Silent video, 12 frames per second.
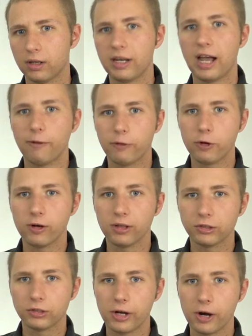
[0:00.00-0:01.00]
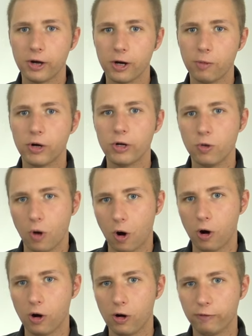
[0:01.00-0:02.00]
Now, if you're in the scenario where you
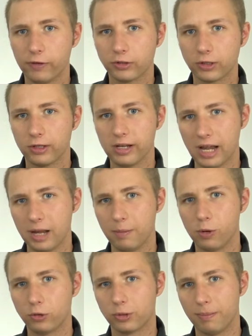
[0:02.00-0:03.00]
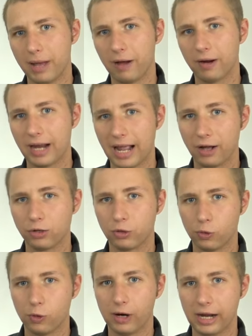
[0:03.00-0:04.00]
are physically able to mount an
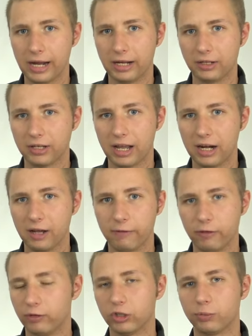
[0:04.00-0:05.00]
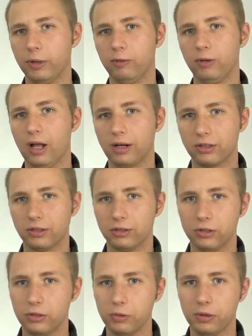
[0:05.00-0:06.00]
outdoor antenna, if you've just been reluctant
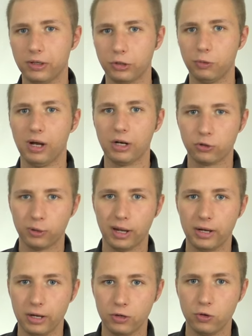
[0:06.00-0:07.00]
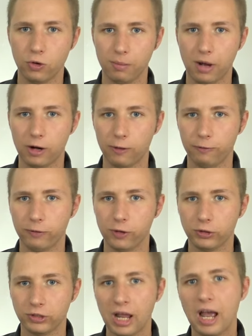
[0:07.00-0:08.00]
to do it because you want to try an indoor model
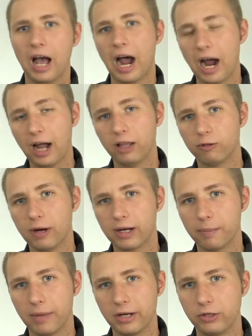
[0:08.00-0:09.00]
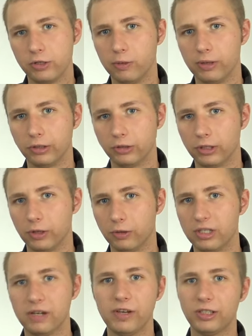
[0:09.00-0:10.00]
first, I highly recommend doing so.
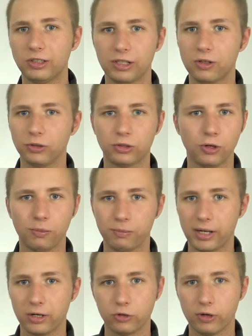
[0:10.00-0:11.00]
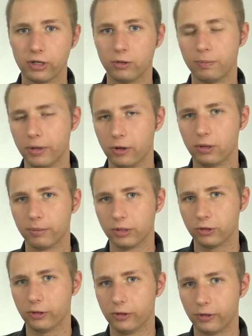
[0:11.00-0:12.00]
TV signals don't penetrate through building
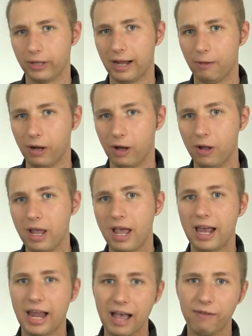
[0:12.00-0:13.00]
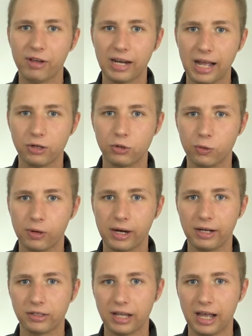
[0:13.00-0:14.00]
material that well, and having an outdoor
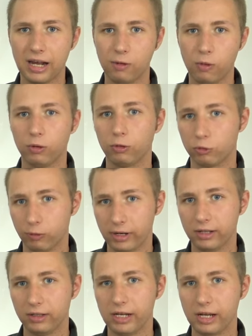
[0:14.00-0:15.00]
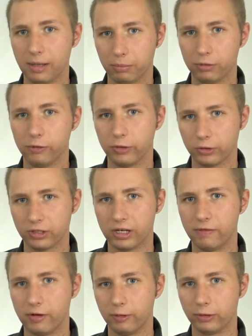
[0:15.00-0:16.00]
antenna will greatly improve your
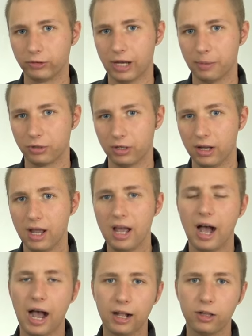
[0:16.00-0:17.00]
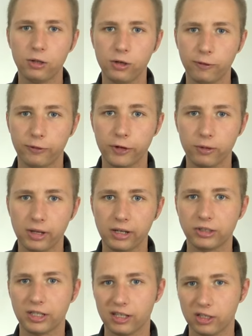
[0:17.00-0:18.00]
TV reception. I include a few
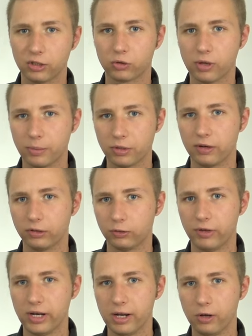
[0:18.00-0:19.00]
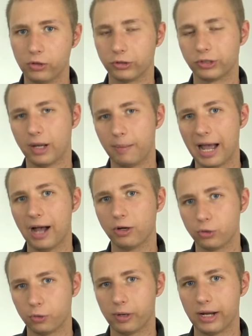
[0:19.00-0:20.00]
links in the description of this video to some
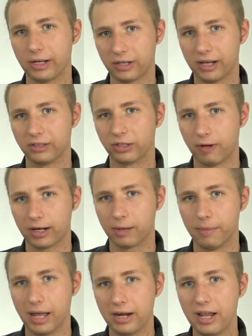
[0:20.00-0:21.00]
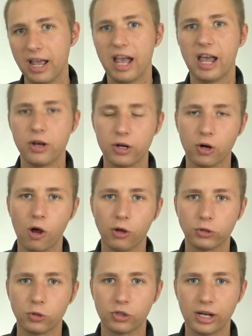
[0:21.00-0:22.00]
outdoor antennas I recommend, and you can
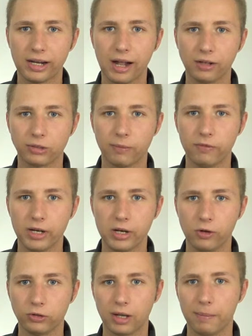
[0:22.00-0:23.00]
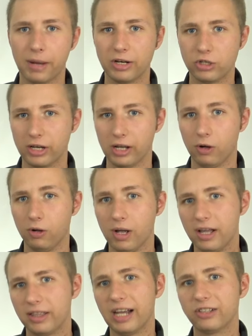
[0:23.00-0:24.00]
also check out some videos on my channel.
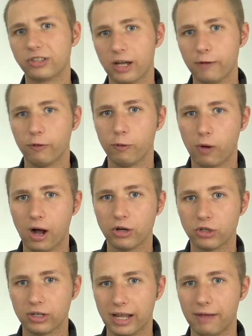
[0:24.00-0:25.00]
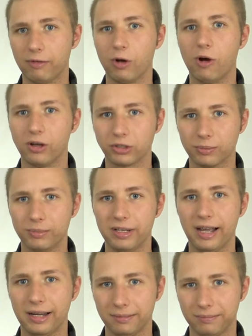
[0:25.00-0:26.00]
Thanks again for watching, and have an awesome
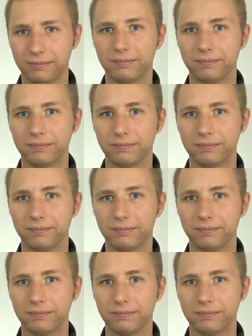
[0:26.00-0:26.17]
day.